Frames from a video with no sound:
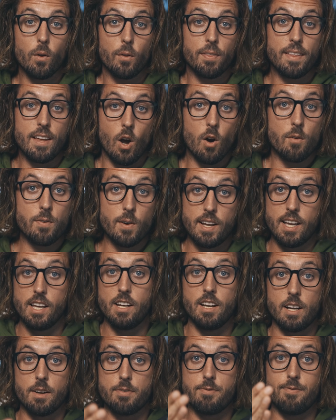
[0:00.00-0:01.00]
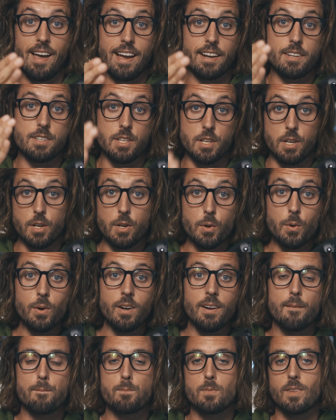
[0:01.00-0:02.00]
Will the overheating affect
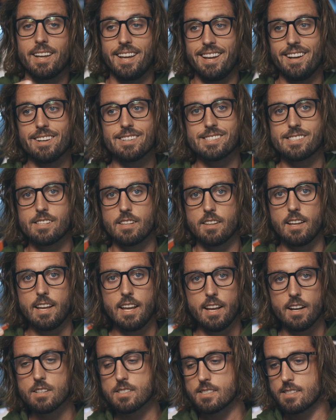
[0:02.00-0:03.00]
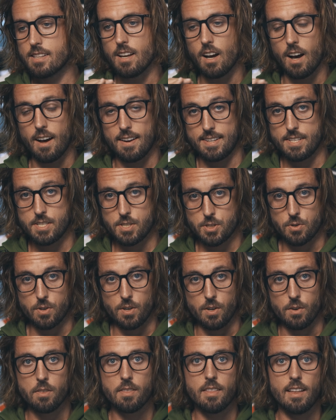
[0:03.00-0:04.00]
you? Here's the, here's the honest
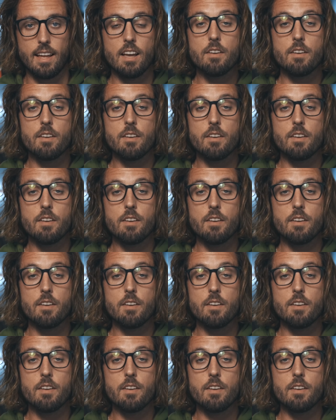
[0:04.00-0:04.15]
truth.